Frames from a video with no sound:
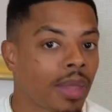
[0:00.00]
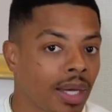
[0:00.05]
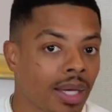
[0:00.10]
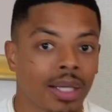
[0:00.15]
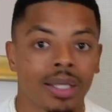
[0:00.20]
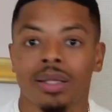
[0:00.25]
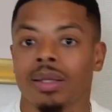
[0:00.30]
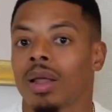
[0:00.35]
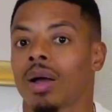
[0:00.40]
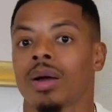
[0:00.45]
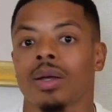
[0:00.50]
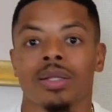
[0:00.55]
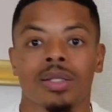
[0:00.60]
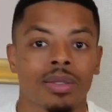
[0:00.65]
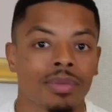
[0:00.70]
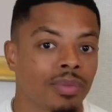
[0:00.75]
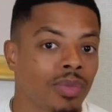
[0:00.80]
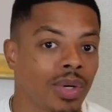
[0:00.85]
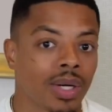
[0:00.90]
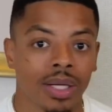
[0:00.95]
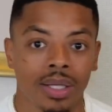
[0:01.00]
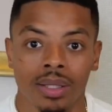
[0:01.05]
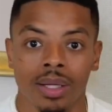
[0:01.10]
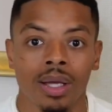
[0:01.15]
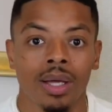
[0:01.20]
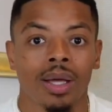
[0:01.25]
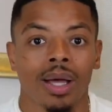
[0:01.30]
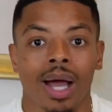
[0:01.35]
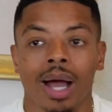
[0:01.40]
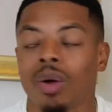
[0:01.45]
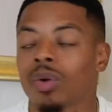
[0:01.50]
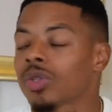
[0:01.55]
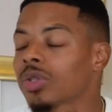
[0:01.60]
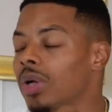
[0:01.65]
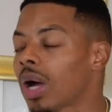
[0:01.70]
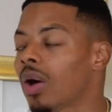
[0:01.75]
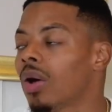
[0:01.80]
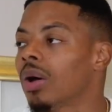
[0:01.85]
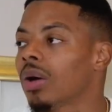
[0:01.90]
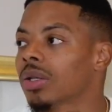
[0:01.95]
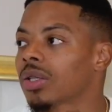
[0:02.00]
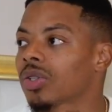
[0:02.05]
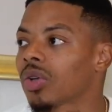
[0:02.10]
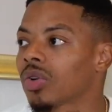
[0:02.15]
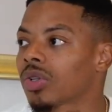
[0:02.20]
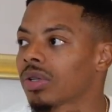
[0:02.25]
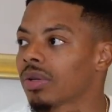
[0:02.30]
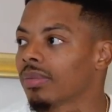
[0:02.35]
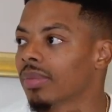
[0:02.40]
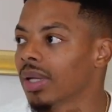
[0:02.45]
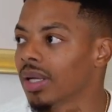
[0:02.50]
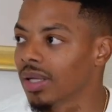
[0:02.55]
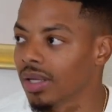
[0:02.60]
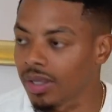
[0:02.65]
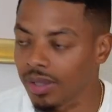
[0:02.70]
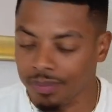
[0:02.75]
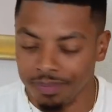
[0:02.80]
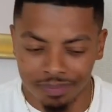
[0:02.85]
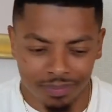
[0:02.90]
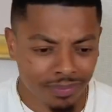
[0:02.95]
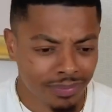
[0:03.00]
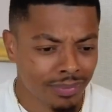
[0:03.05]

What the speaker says: He lost some weight. I was on social media